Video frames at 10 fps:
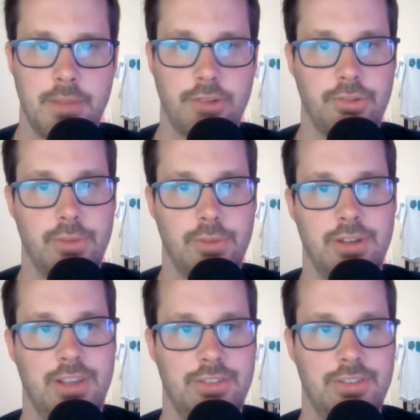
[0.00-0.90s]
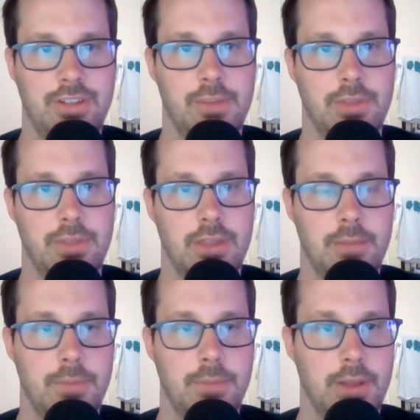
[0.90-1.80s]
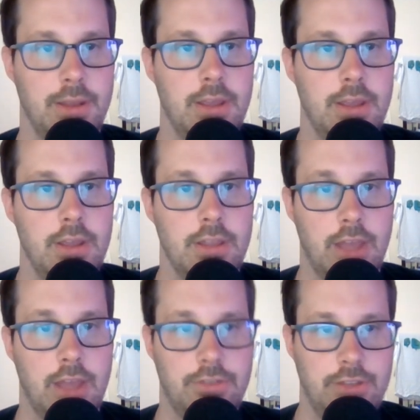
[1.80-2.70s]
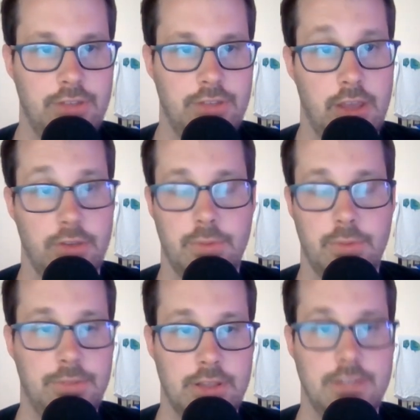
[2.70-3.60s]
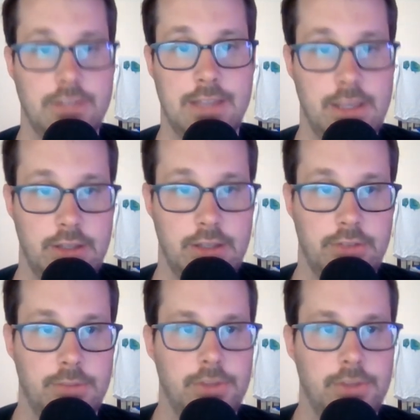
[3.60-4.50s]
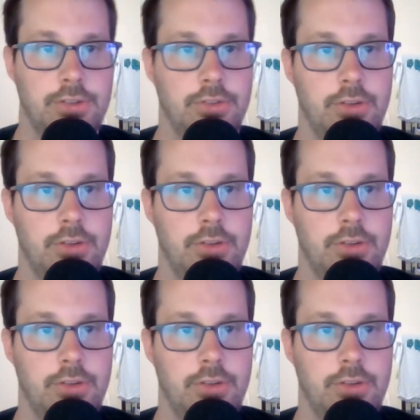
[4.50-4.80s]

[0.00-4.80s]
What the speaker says: sure what it takes to get with them, but as they say on their website, they take submissions.